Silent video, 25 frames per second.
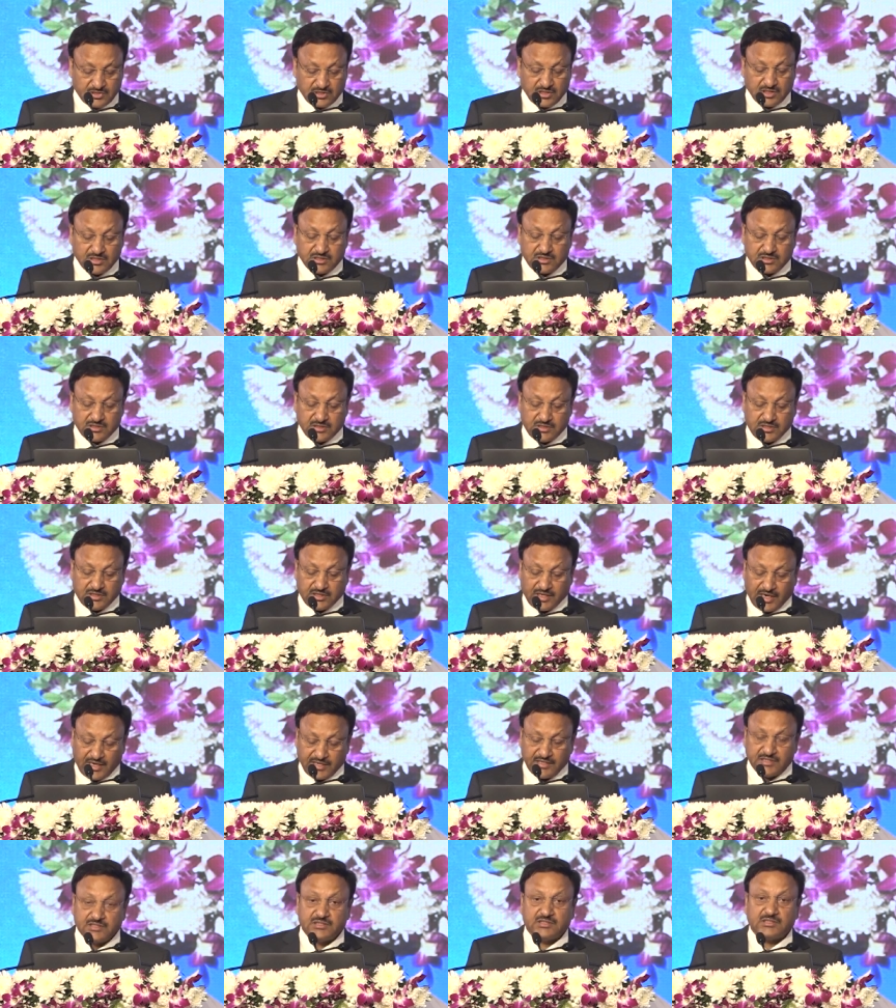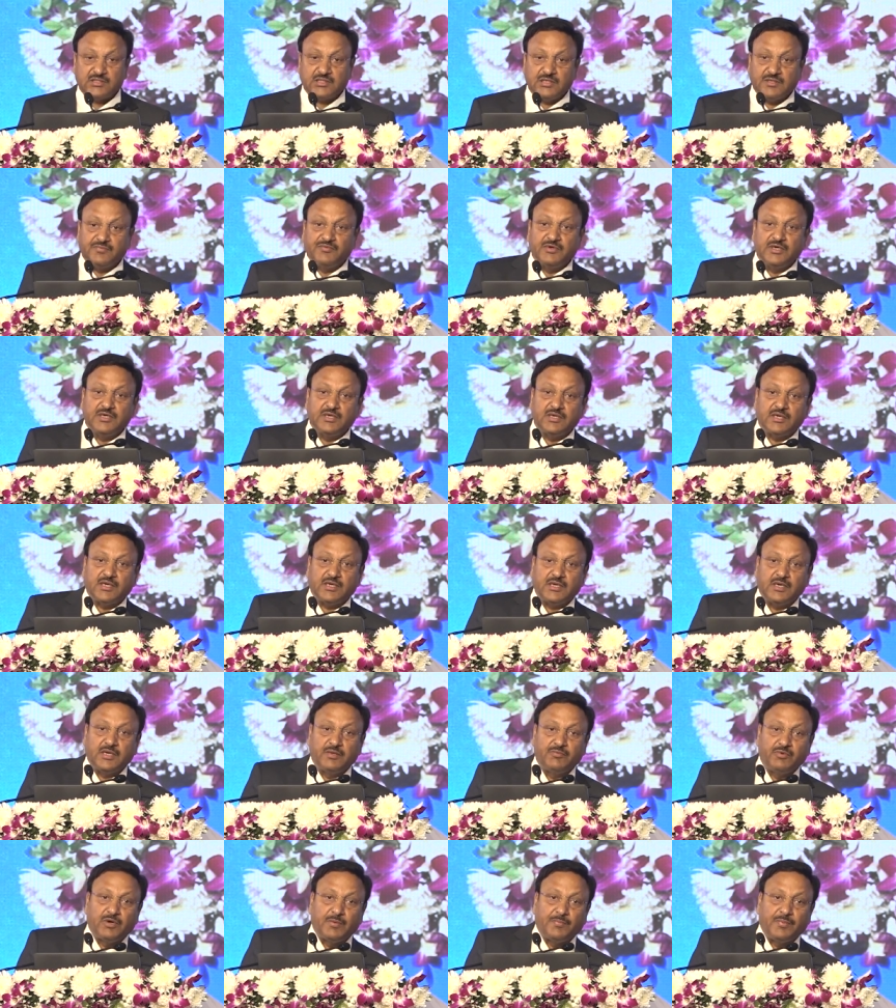This denies even a
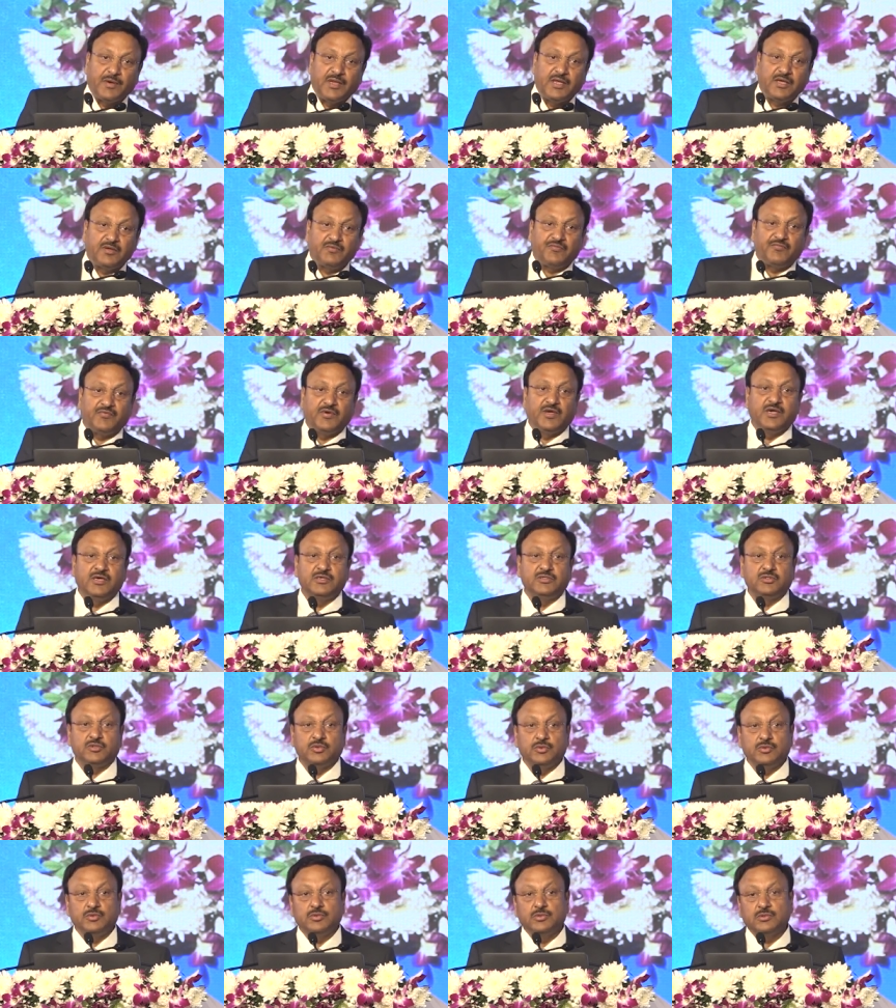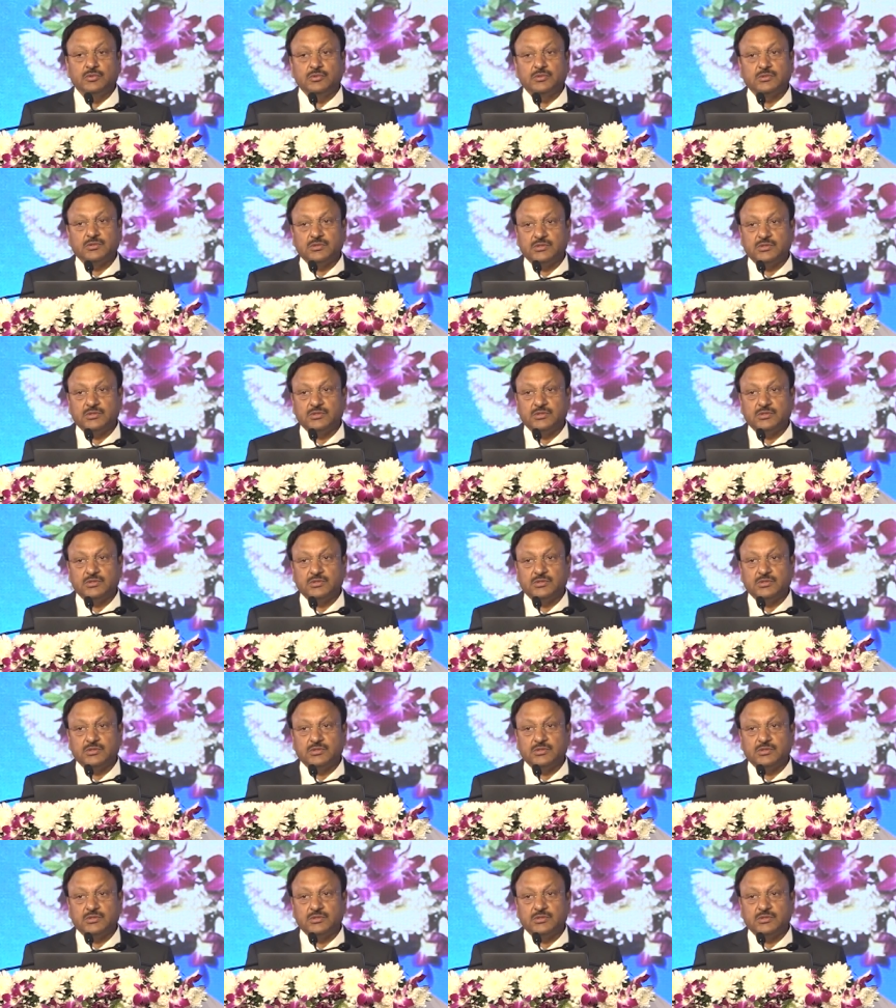level playing field to